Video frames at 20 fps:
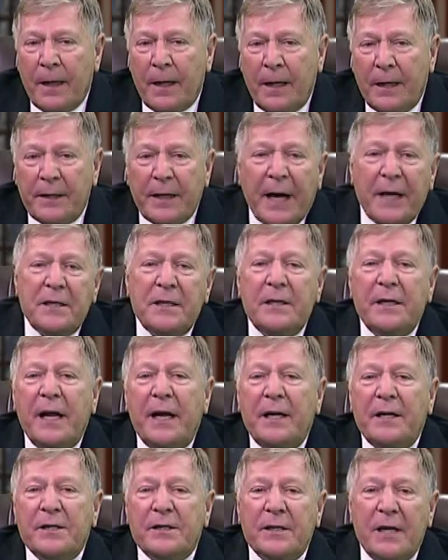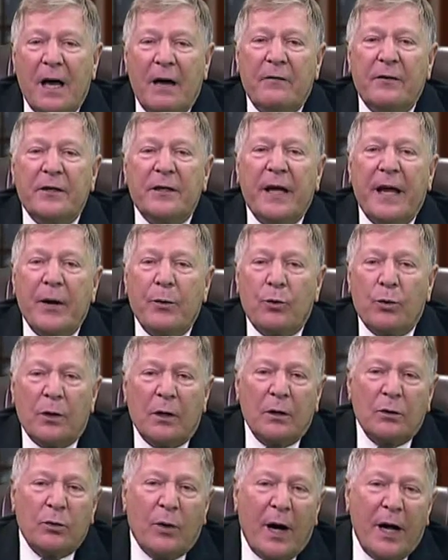In 1987, a
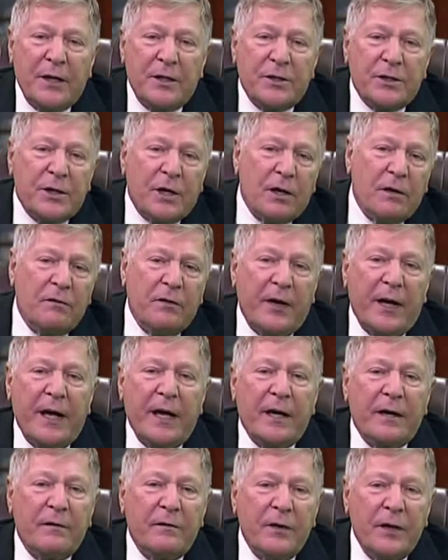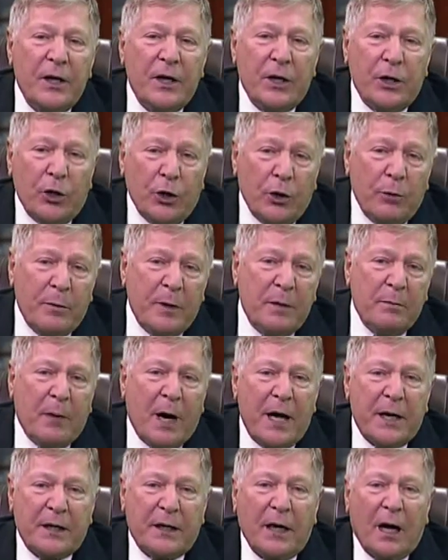worldwide survey of human
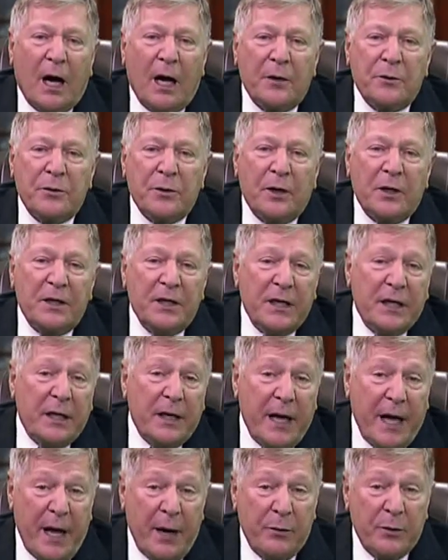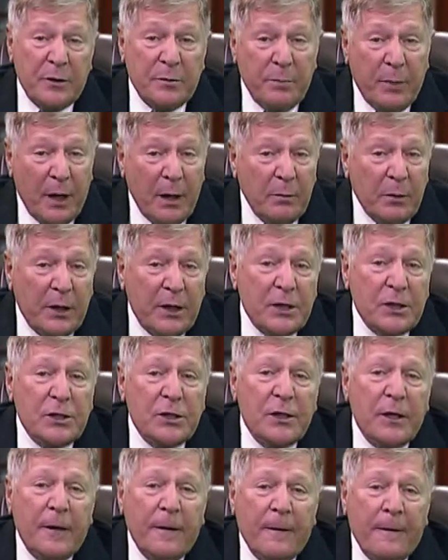mitochondrial DNA was
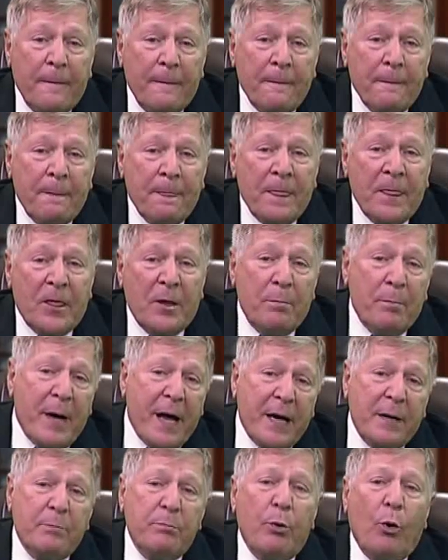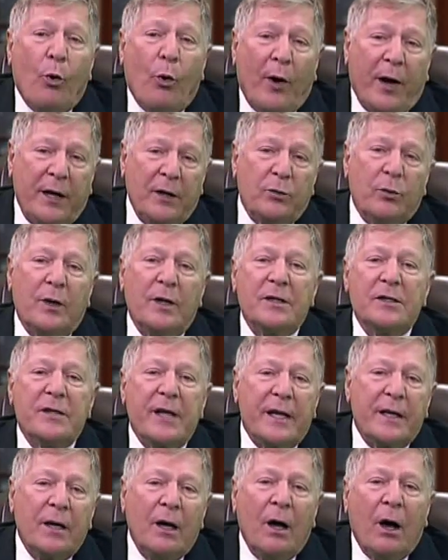published. The main point was
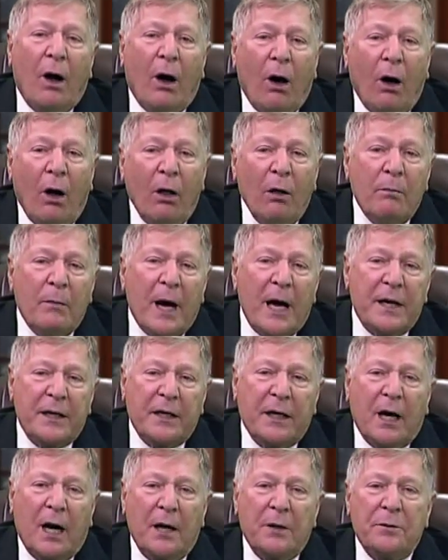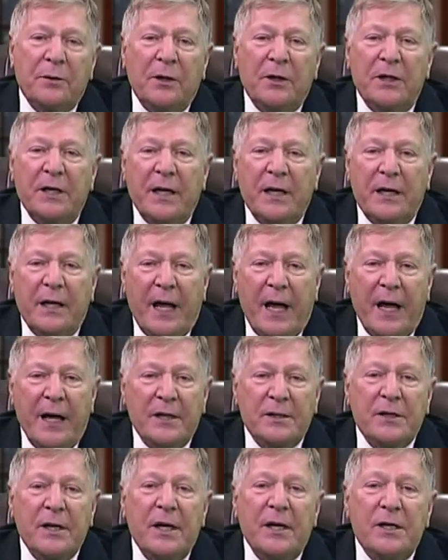that all mitochondrial
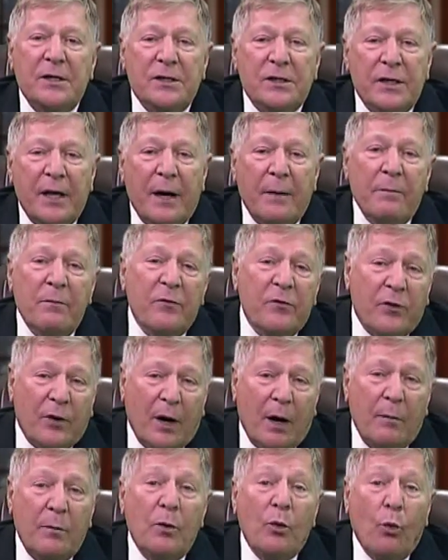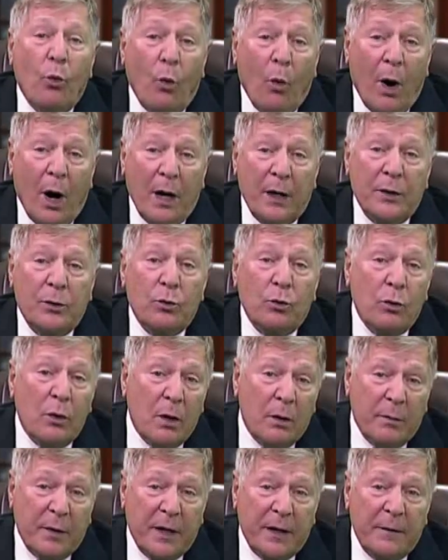DNAs stem from one
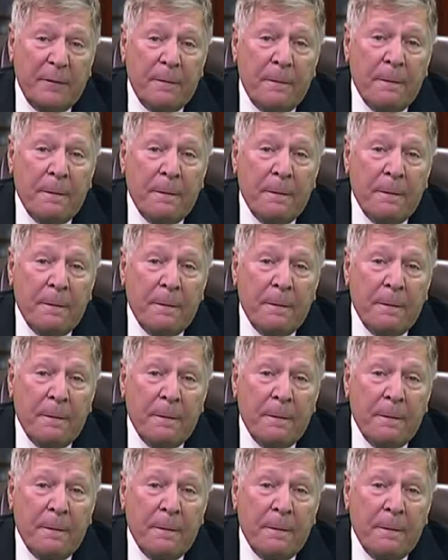woman,